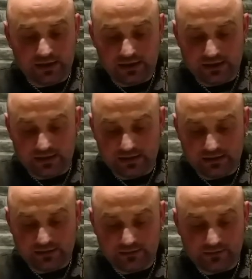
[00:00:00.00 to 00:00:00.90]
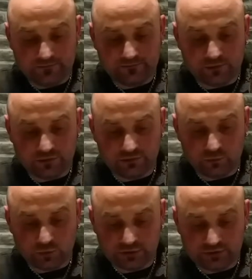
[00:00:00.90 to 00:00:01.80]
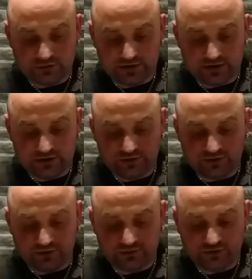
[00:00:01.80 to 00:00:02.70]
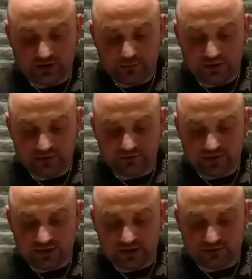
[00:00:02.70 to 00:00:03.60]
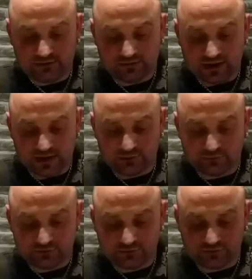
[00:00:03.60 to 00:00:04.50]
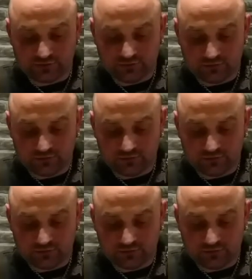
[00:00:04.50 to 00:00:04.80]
and the final one is CV's greenhouse